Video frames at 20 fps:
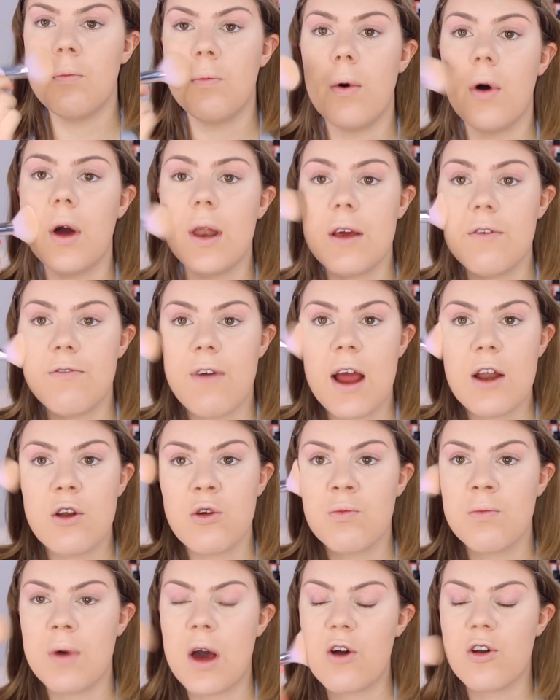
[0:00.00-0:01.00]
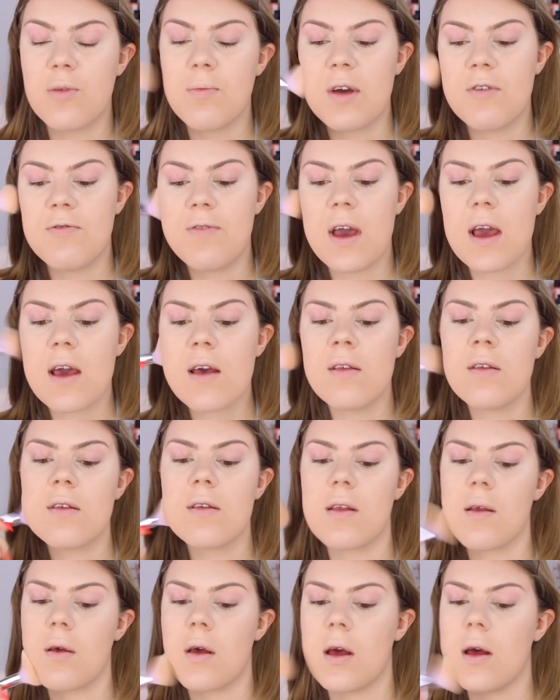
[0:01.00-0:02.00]
But if I don't powder my
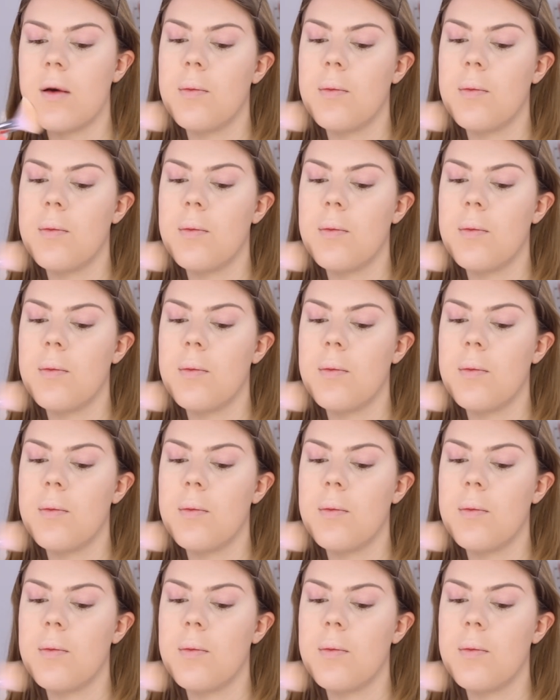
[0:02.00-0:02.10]
face,